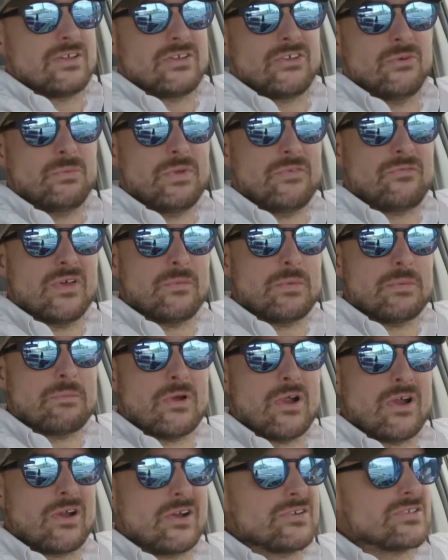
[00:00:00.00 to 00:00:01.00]
Could be flipping
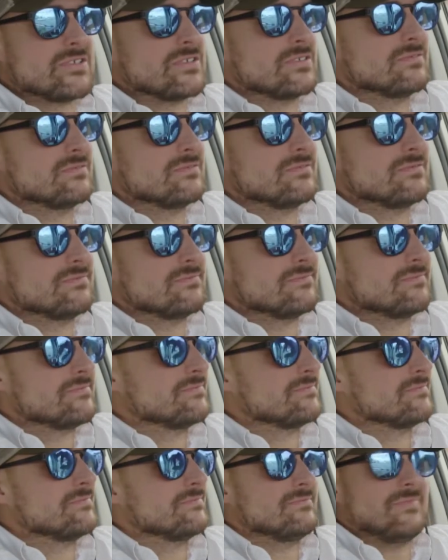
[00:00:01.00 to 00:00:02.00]
burgers.
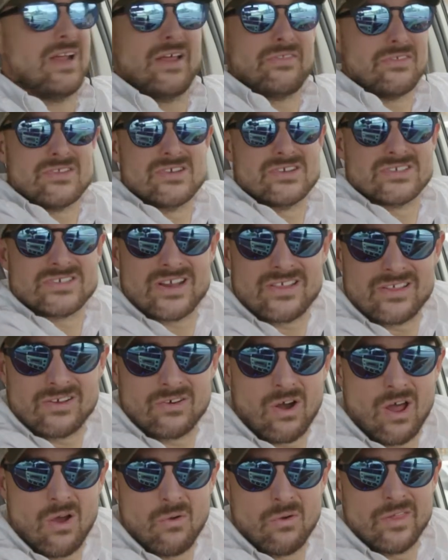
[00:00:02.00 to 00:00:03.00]
Not that there's anything
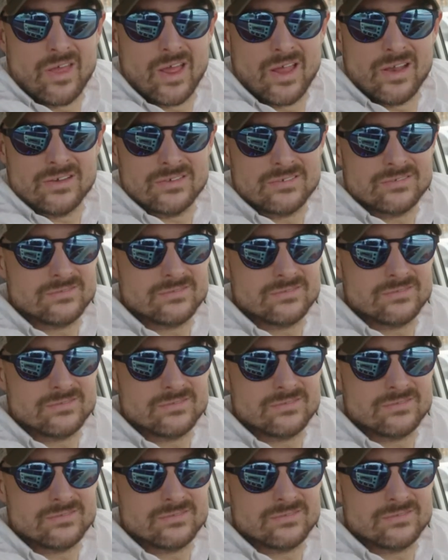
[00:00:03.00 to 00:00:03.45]
wrong with that.